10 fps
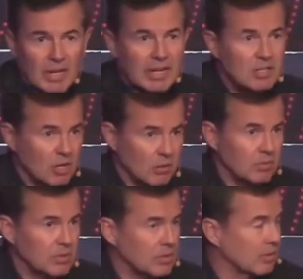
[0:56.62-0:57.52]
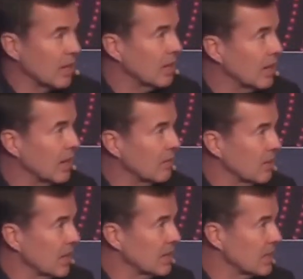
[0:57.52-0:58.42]
I don't, okay? I
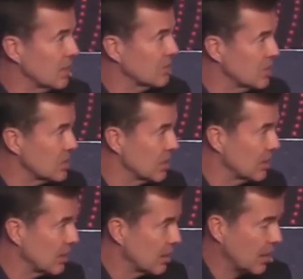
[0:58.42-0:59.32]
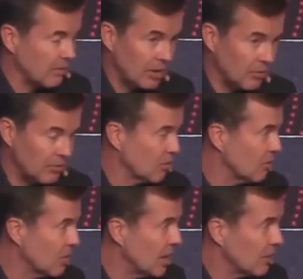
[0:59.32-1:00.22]
haven't had a television I've had it for
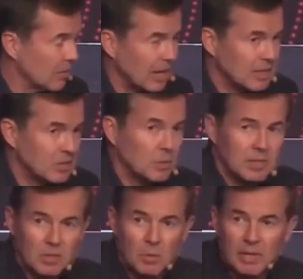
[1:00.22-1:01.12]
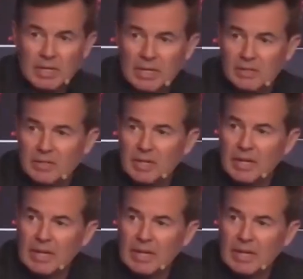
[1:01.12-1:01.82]
3 out of the last 21 years.